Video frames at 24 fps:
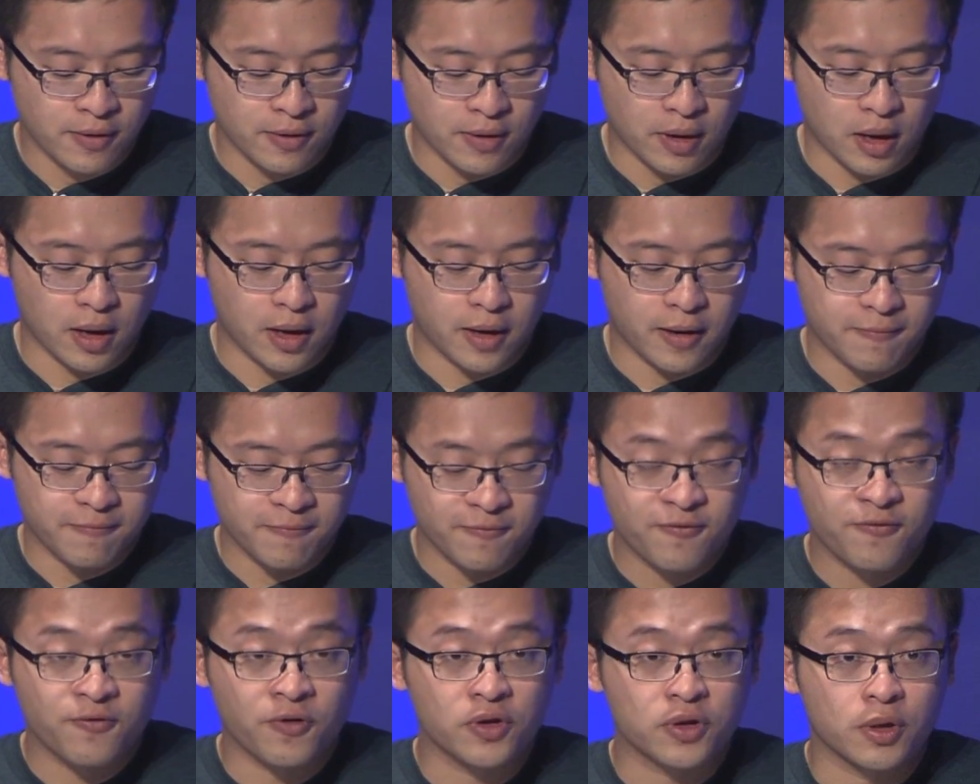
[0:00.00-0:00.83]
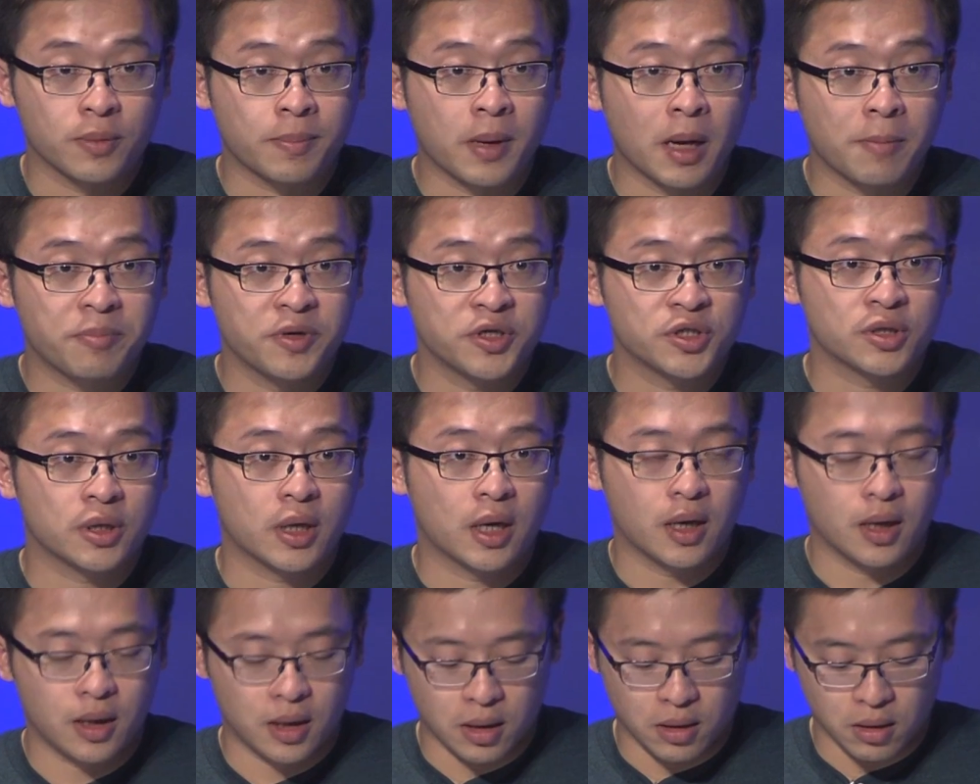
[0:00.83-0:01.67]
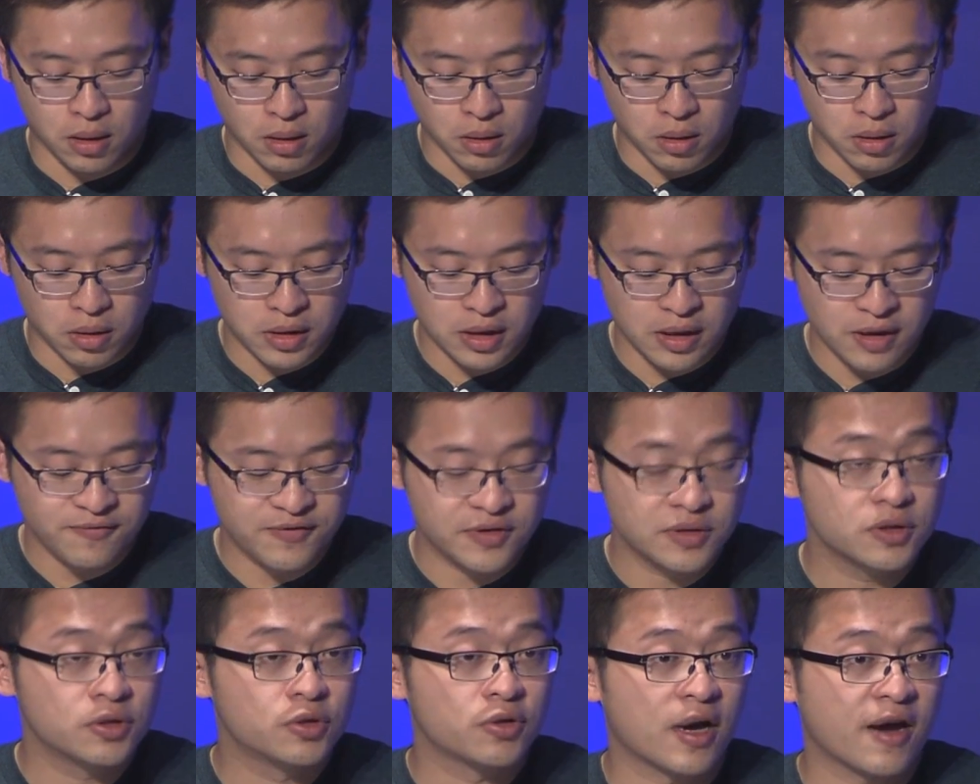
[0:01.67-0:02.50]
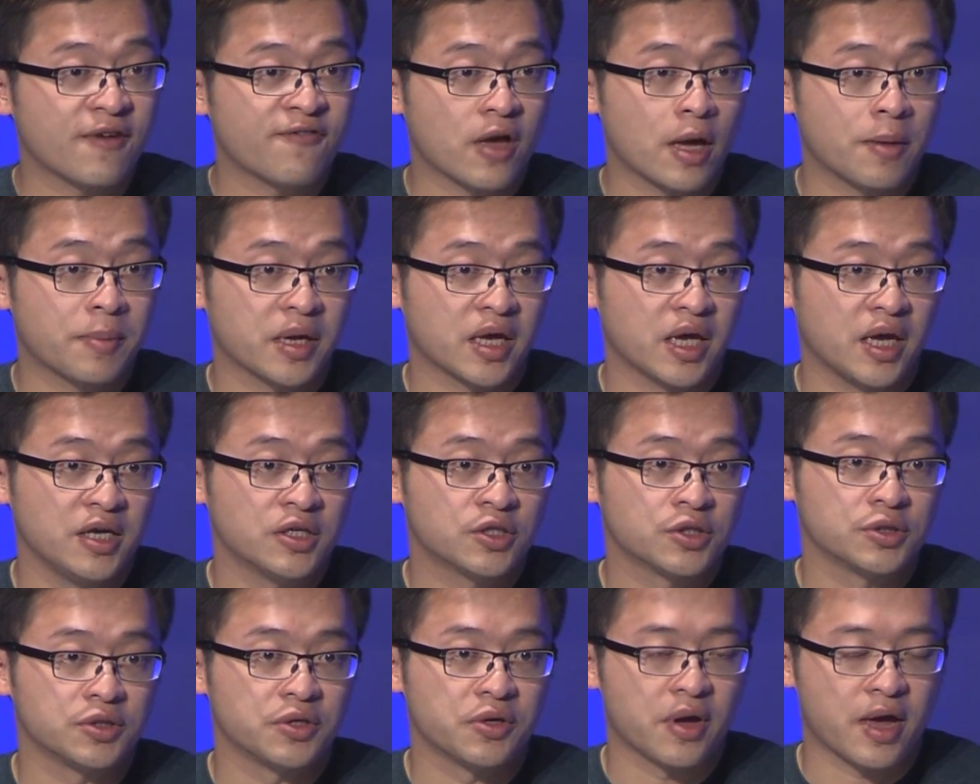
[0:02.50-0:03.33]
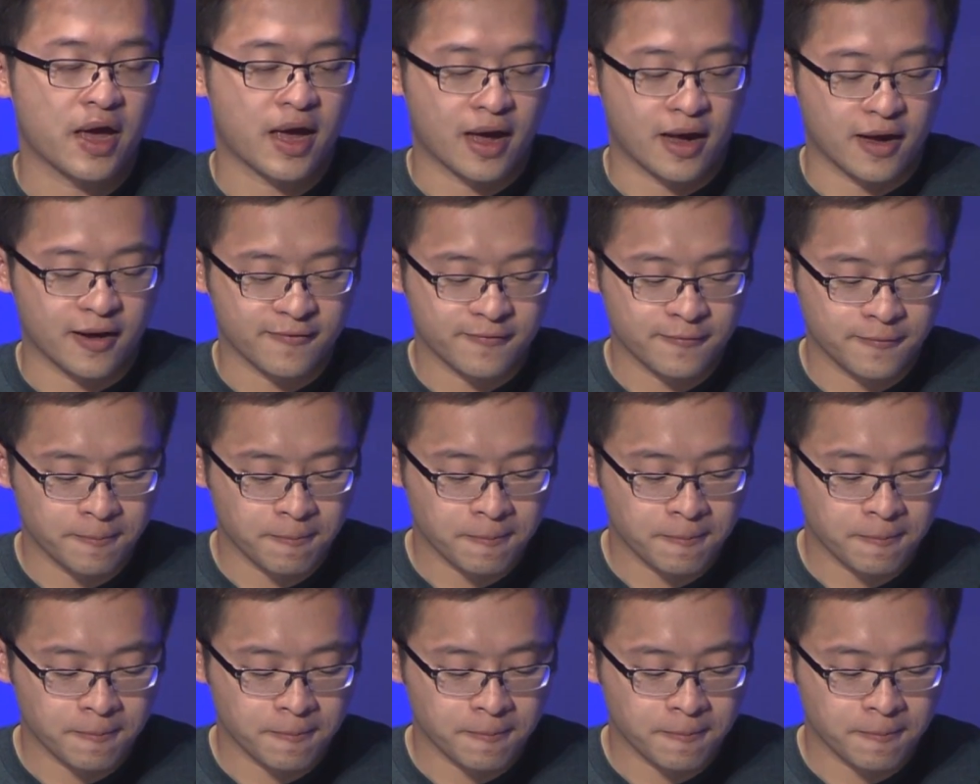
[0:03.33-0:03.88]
for the published or even draft application you have.